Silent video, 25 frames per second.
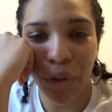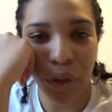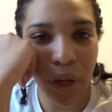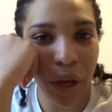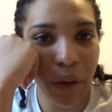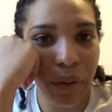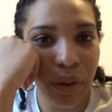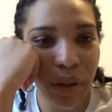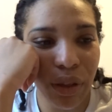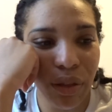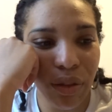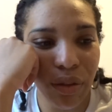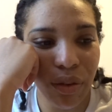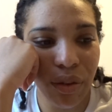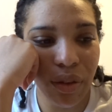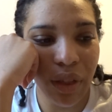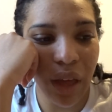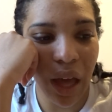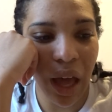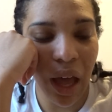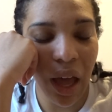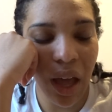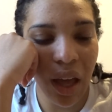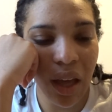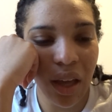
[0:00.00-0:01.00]
going through
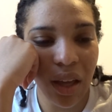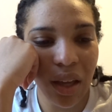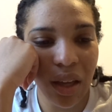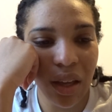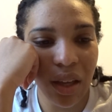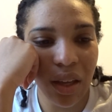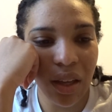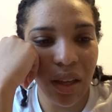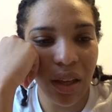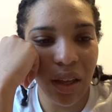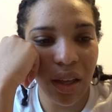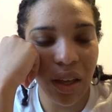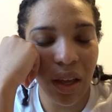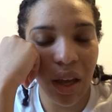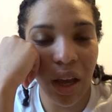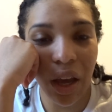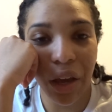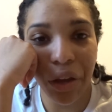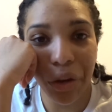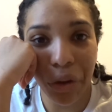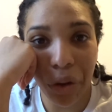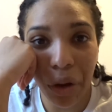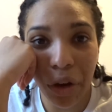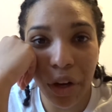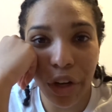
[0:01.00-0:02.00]
that,
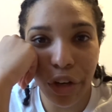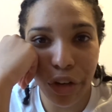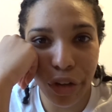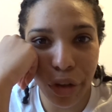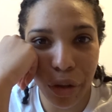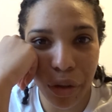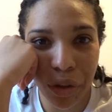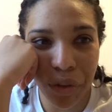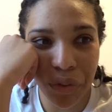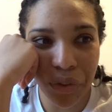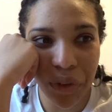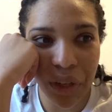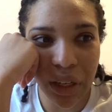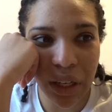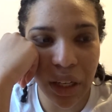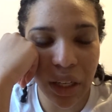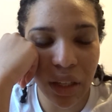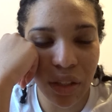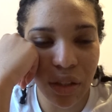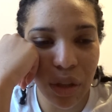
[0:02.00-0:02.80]
acknowledge those feelings.